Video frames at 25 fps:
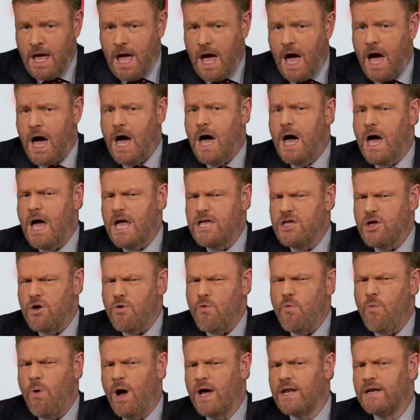Uh, are
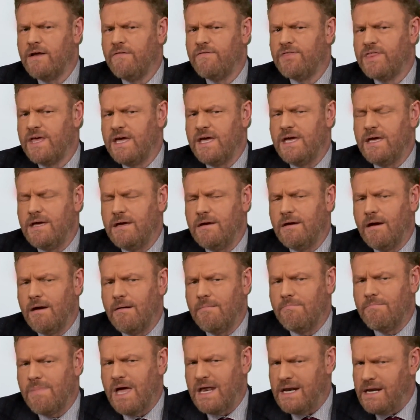you one of the
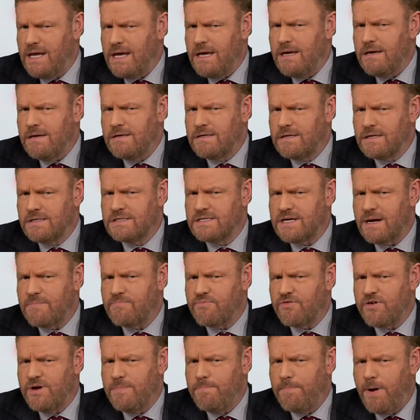uh, many
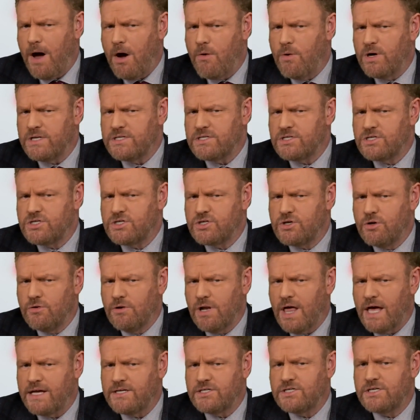contemporary poets who
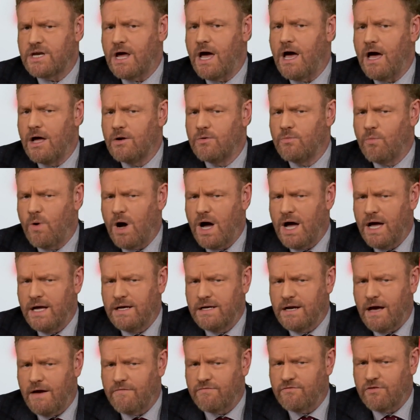likes to
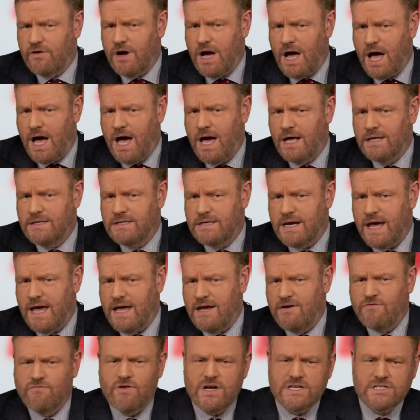unwind after a hard
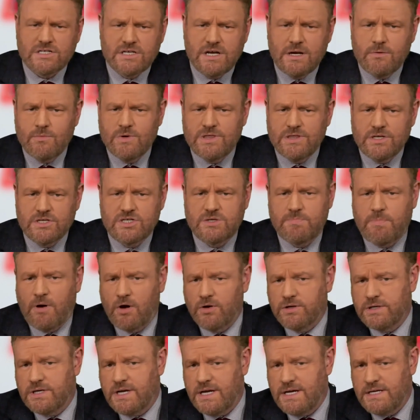day wrestling with the
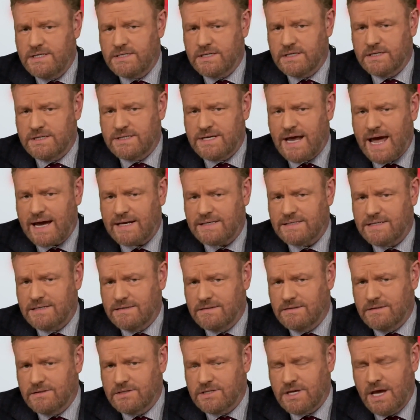spondees and
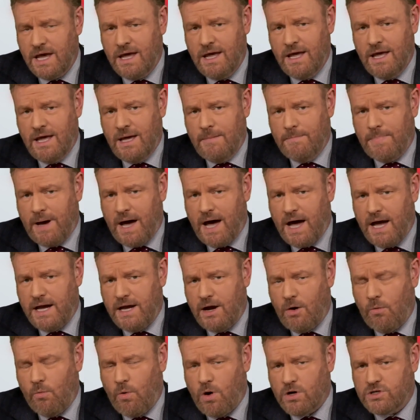dactyls
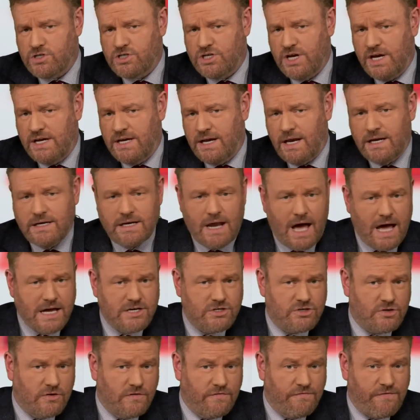by watching
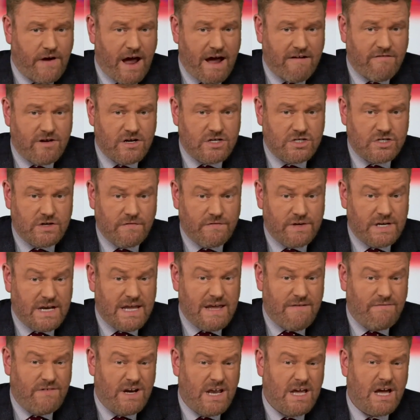Nigel Farage of an
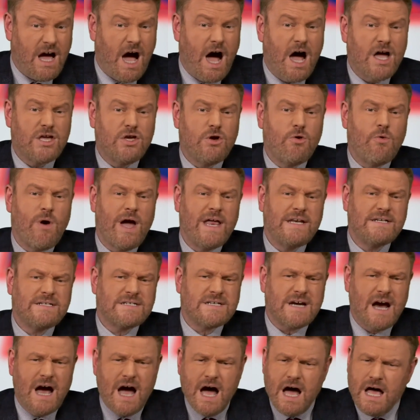evening? Are you
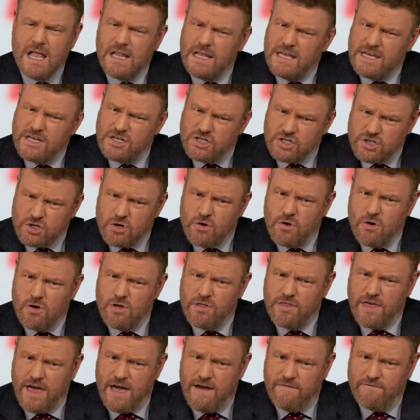entirely
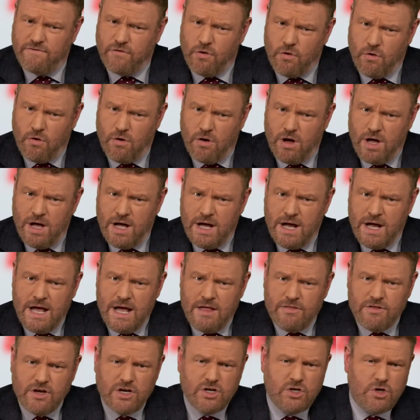sure, therefore,
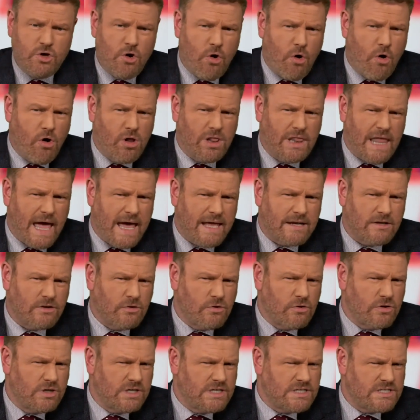that your
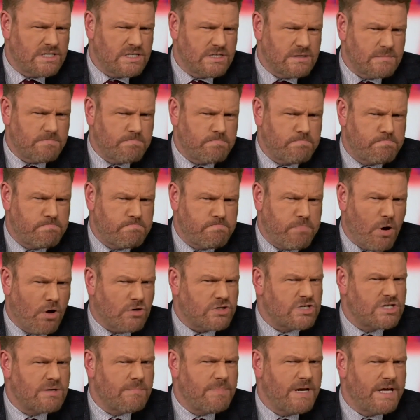landlord isn't
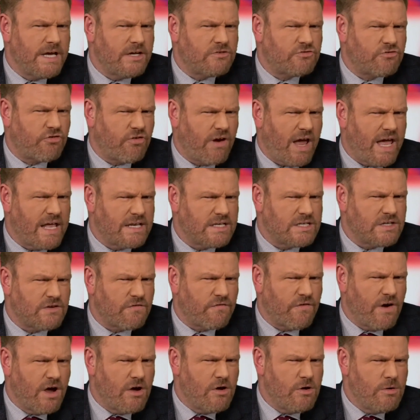possibly a
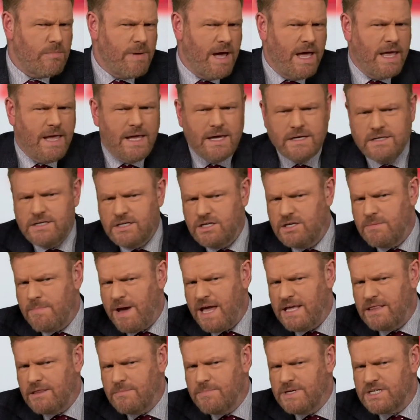transphobe? Did you
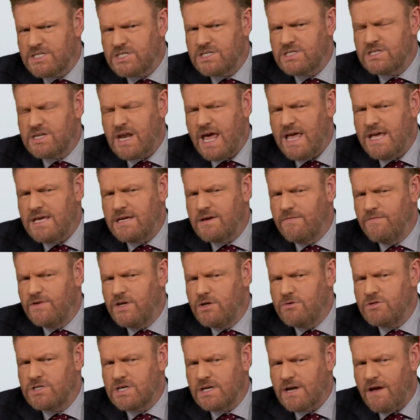make the mistake of
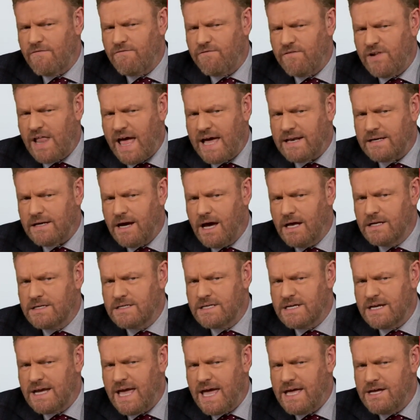using a flat
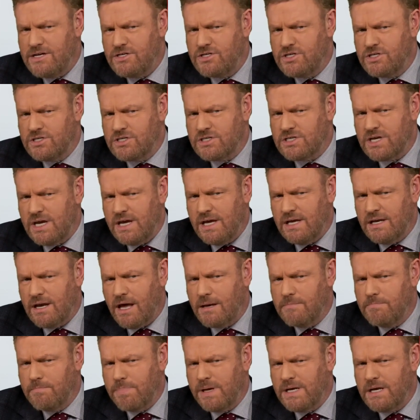hunting agency and
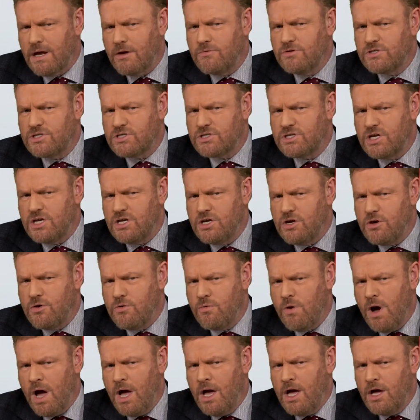unbeknownst to
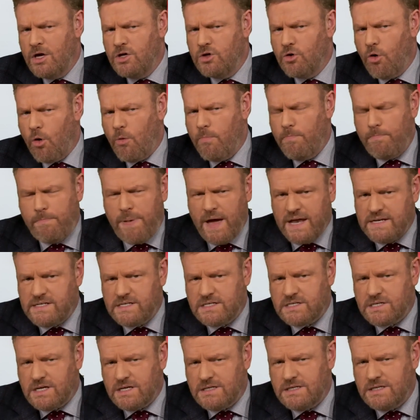you, your
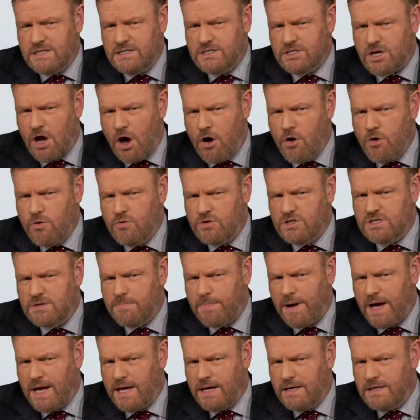bedsit is owned
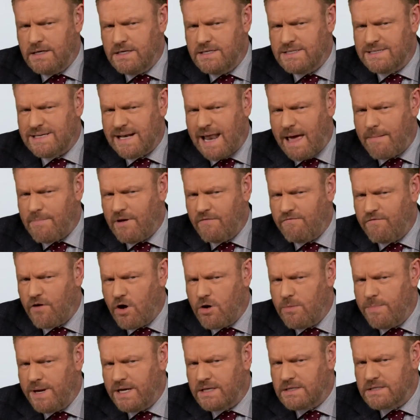by an
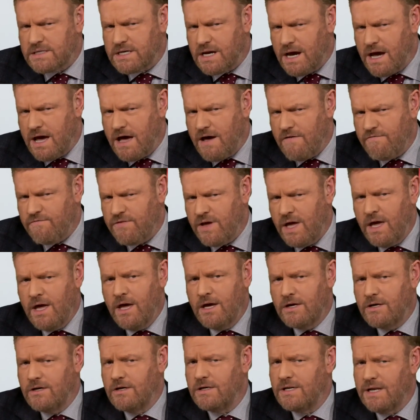Islamophobic TERF?
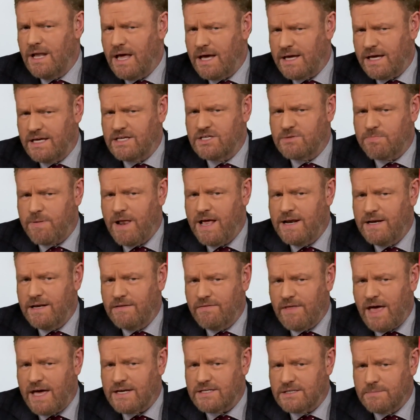Good luck
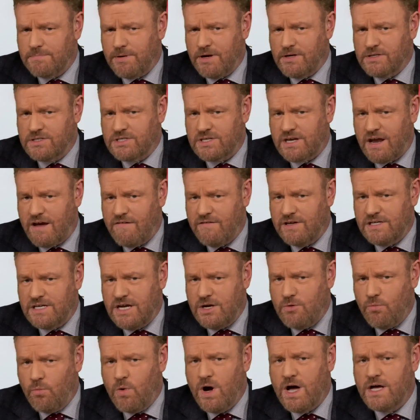explaining that to
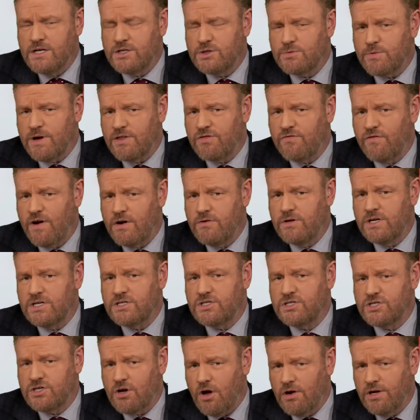posterity. Wordsworth wrote a
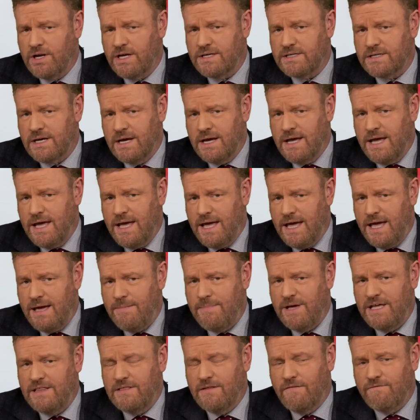sonnet
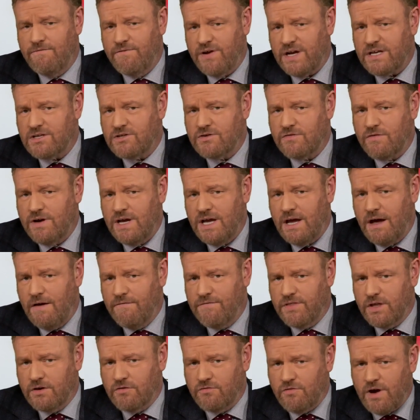hymning the victory
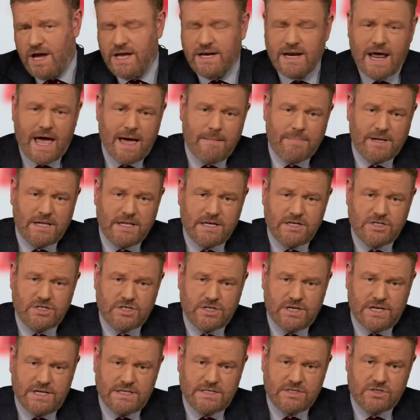of the great
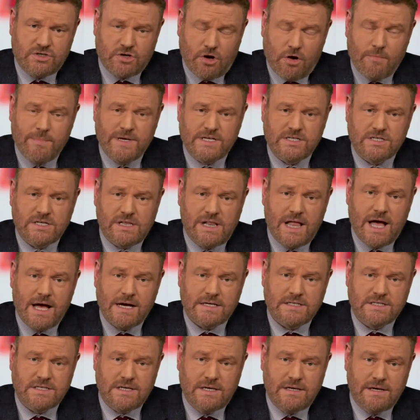abolitionist Thomas
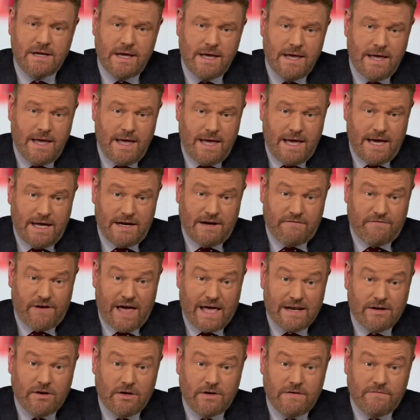Clarkson, and a
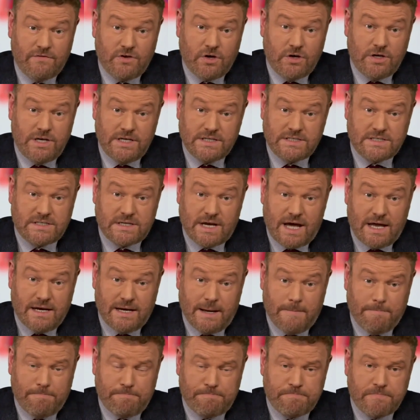fat lot of good it's done
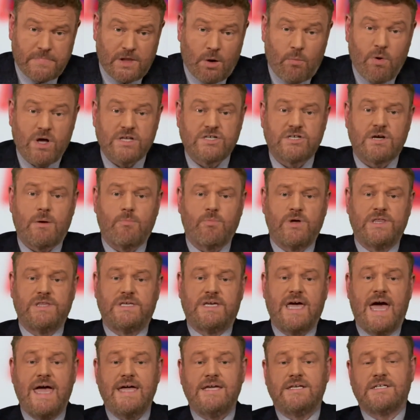him. What's up with
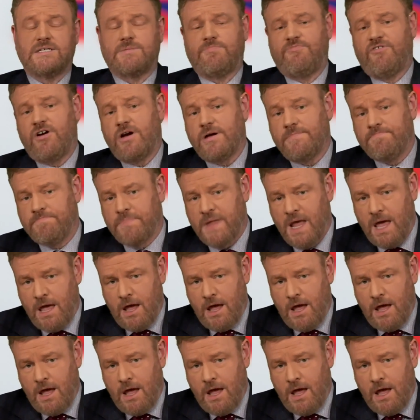Gainsborough?